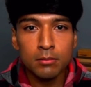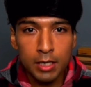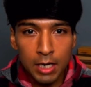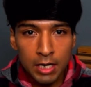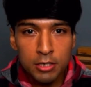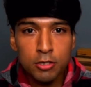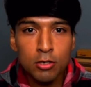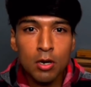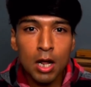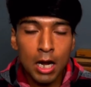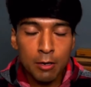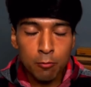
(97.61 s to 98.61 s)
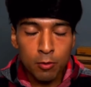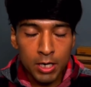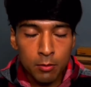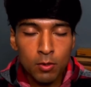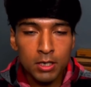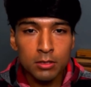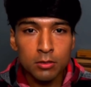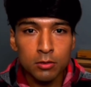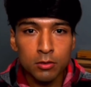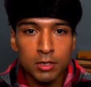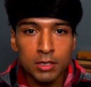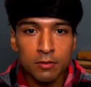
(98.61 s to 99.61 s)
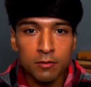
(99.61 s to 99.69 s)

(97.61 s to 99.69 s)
Last year I really wanted to do this